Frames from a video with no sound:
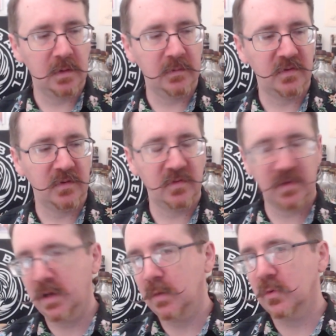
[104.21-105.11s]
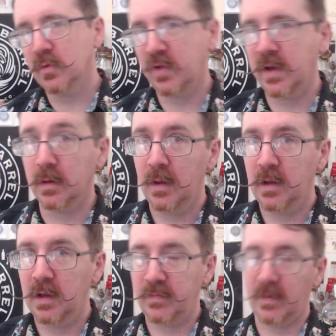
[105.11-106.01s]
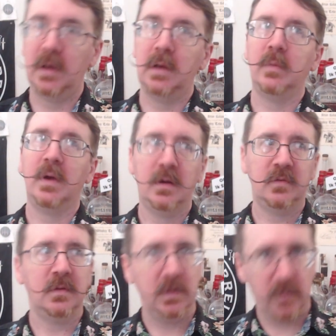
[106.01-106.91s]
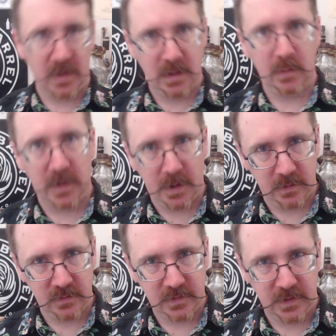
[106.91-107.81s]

a sustainable channel if I am constantly buying bottles.